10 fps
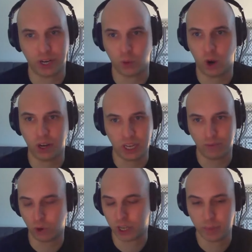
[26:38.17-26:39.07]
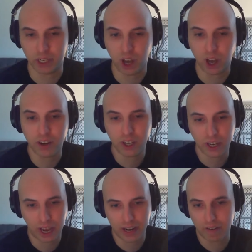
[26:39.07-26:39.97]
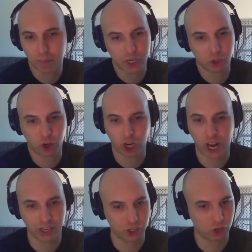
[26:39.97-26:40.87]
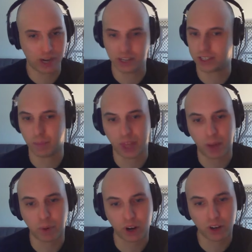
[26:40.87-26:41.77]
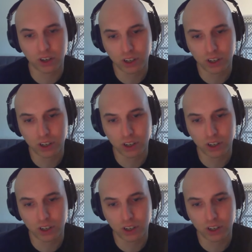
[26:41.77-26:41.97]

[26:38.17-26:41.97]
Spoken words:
quantitative work can be done, and everybody just kind of just tried to skip that part.